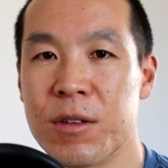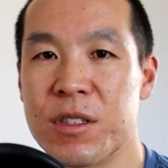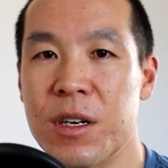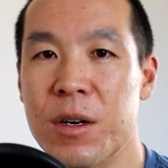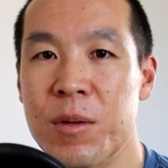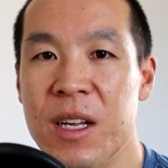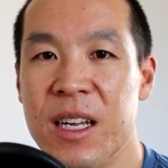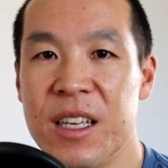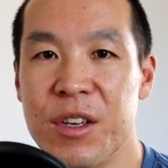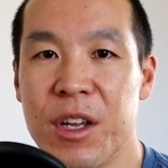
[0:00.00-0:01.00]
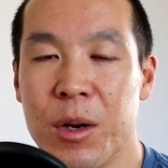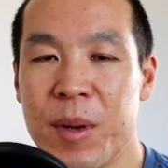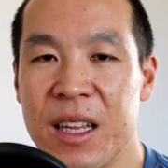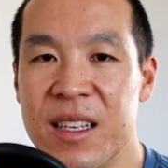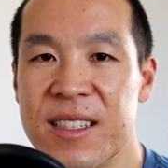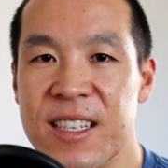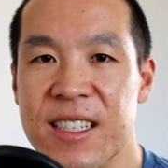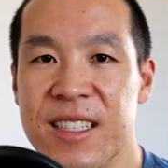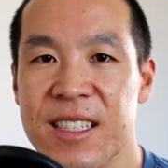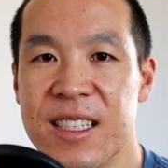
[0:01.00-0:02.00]
So you hear me at this
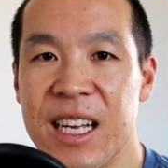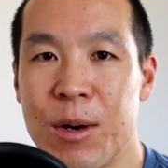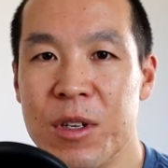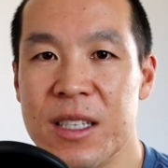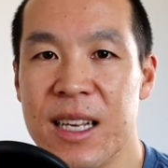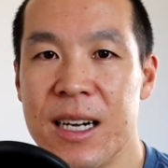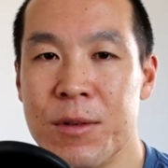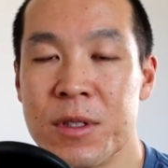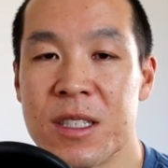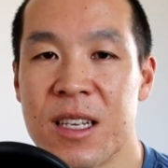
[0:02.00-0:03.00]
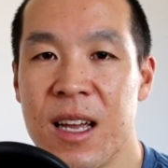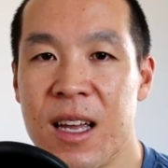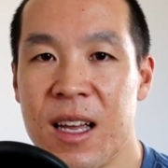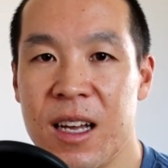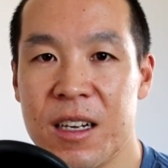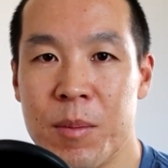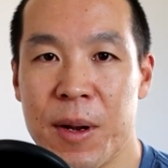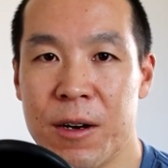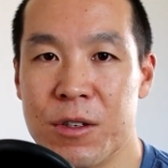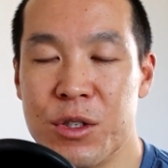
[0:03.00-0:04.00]
distance, see how it sounds
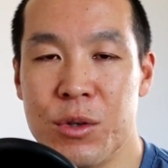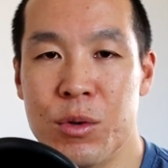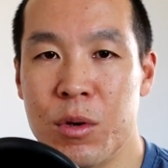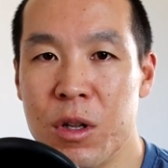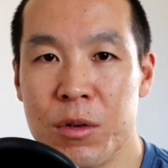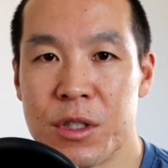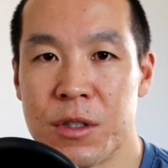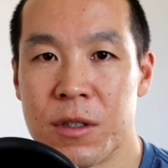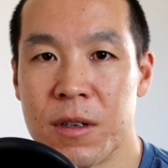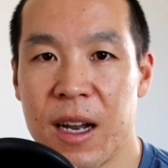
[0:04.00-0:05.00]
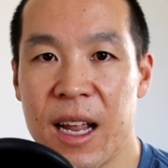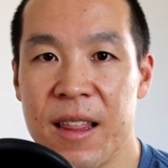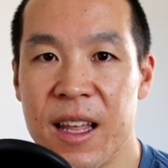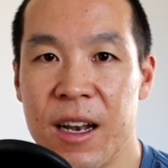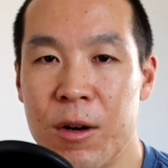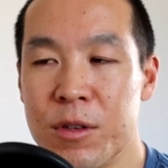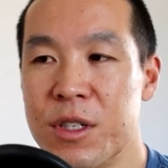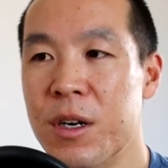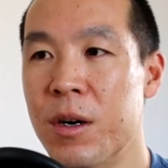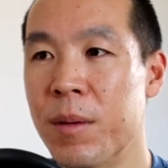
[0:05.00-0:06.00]
compared to closer. And then
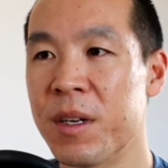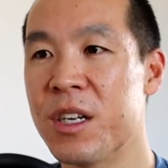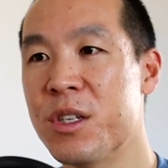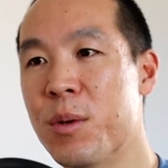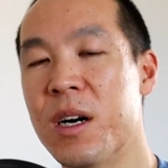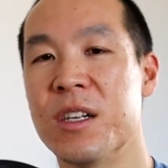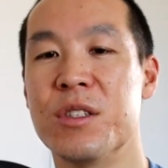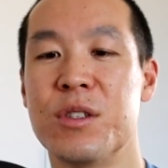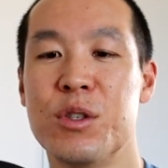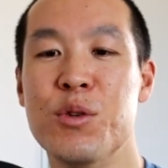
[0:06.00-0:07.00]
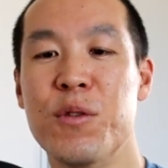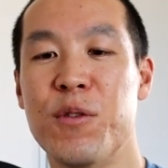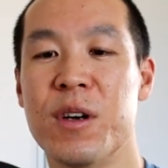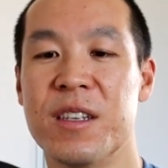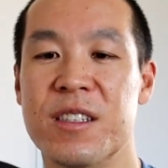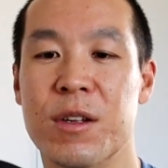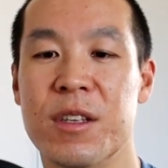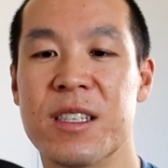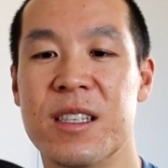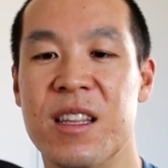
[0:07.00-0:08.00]
also I'm going to do a 2 foot. So
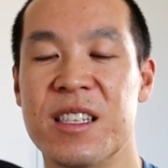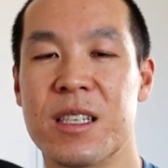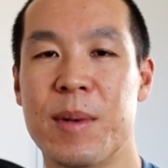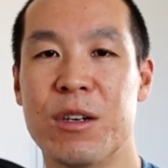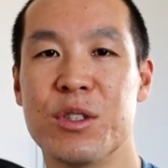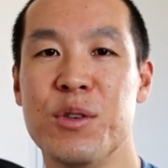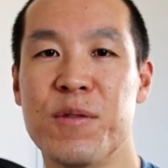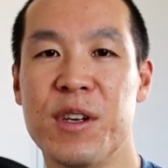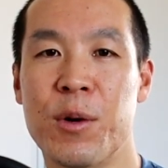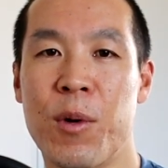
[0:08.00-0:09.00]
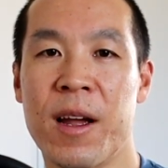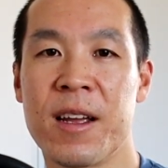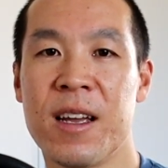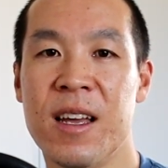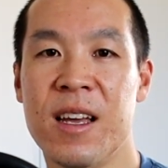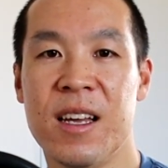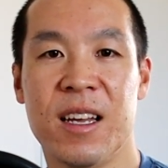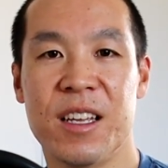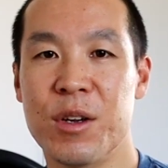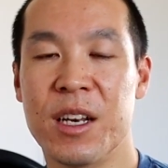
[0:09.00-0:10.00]
this is about 2 feet away.
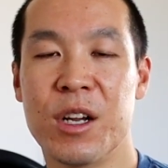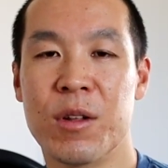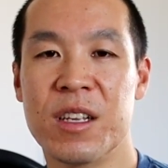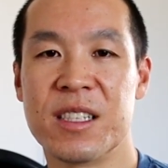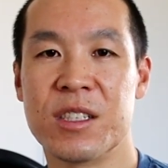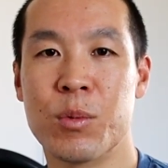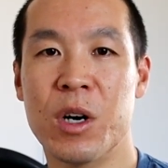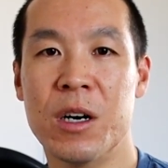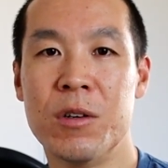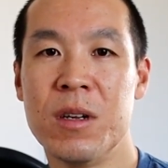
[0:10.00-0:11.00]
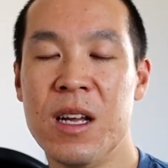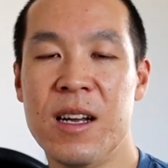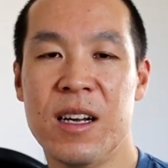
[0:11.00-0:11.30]
You can hear this as well.